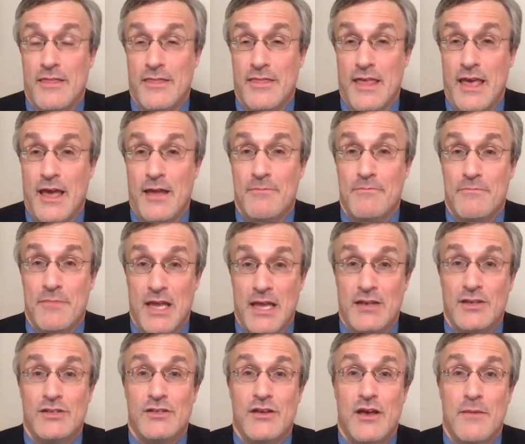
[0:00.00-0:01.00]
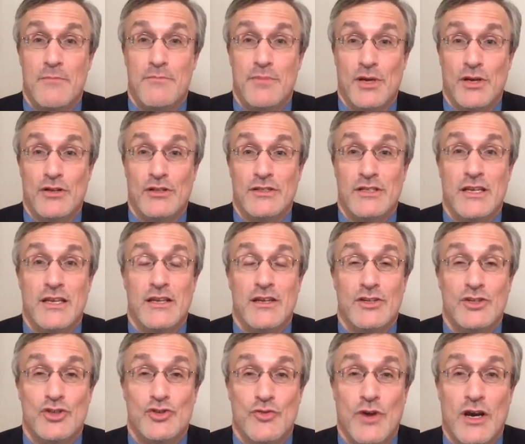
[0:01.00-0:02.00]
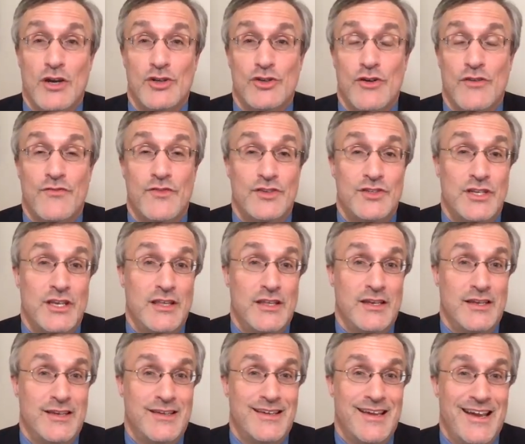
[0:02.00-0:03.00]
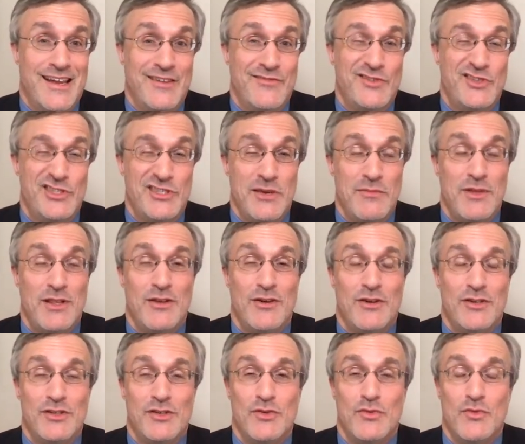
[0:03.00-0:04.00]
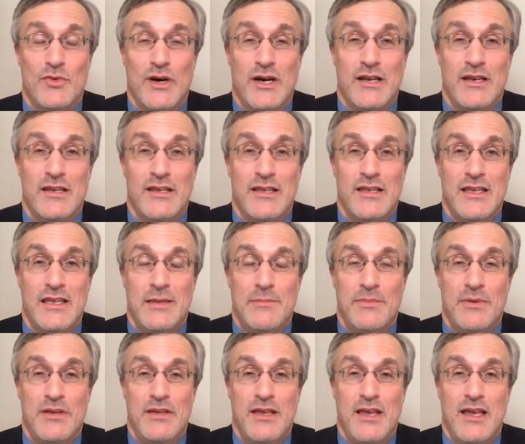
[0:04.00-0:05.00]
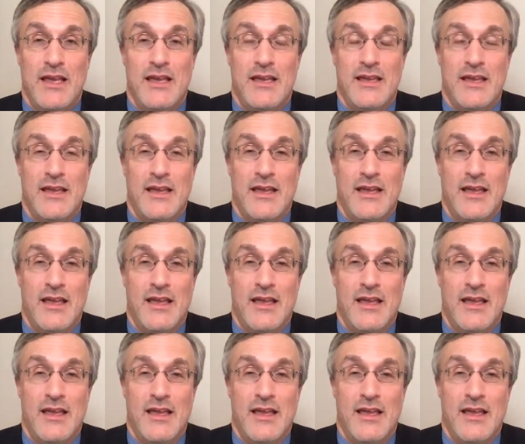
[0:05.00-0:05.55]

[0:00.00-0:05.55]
That meant a building, a structure, facility, kind of similar to what EPA